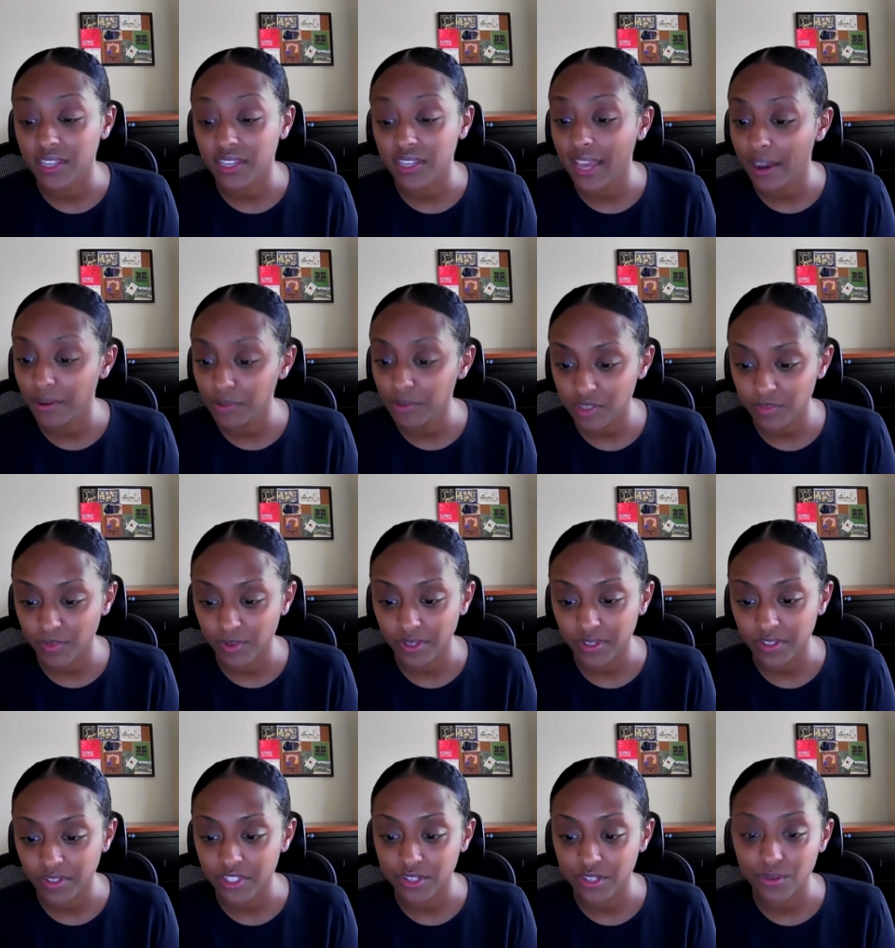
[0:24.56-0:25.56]
accountable
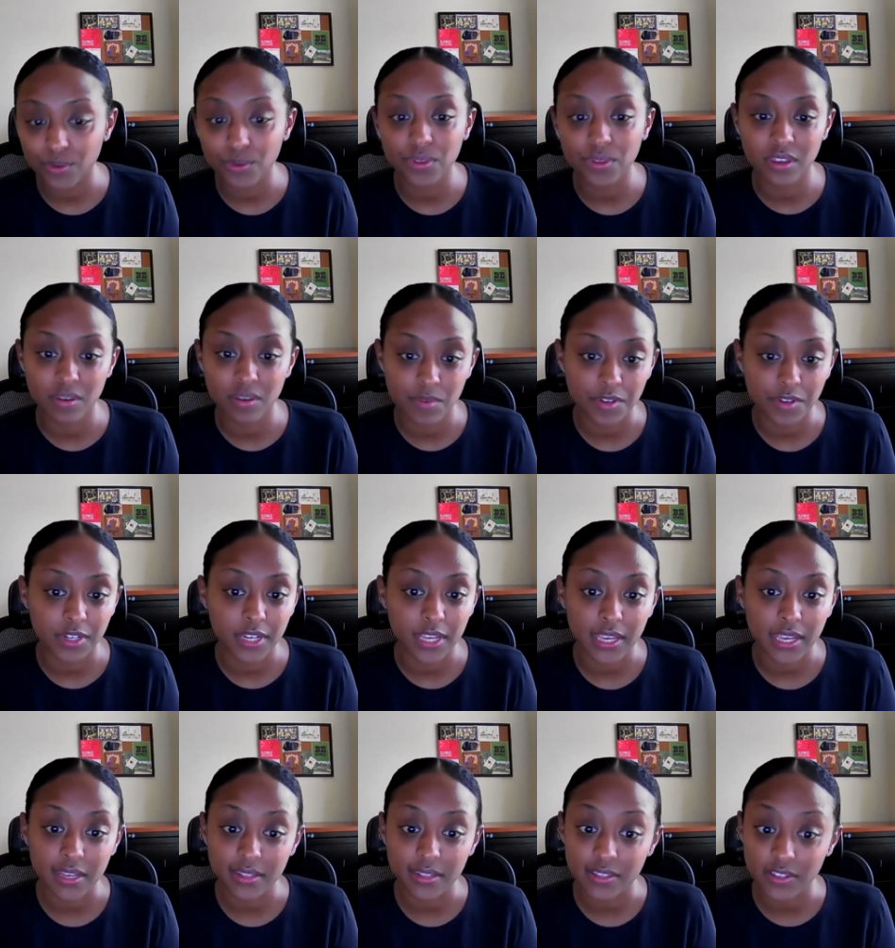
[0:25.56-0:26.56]
to the community
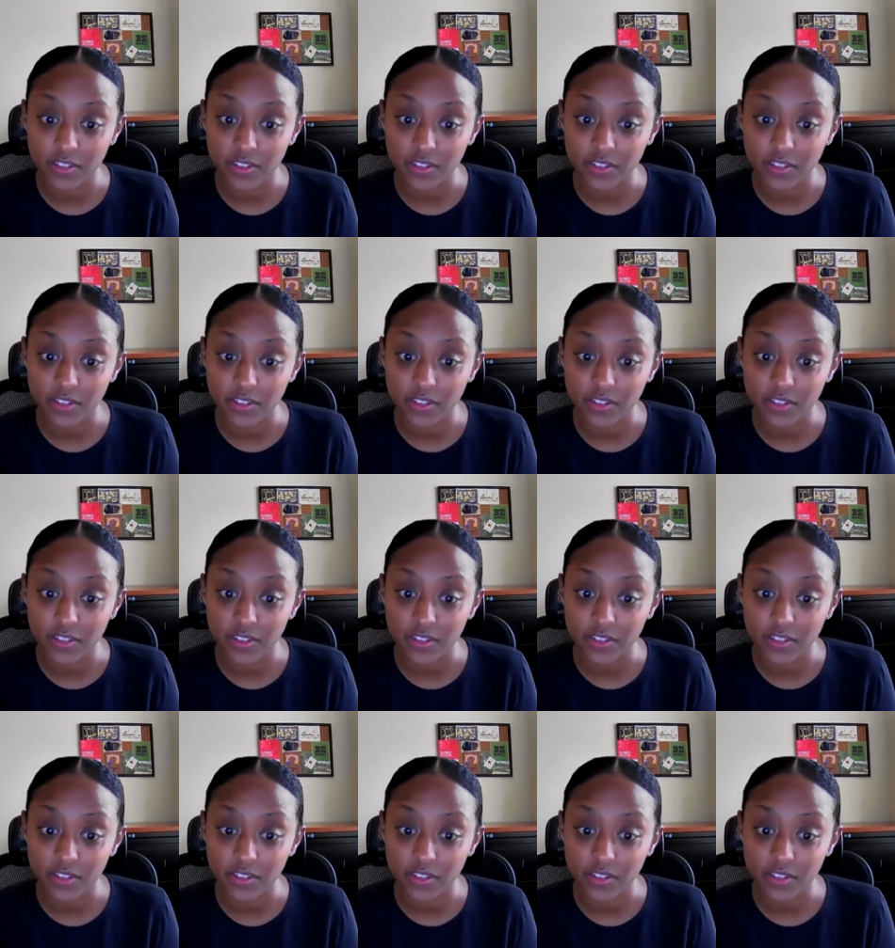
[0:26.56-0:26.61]
it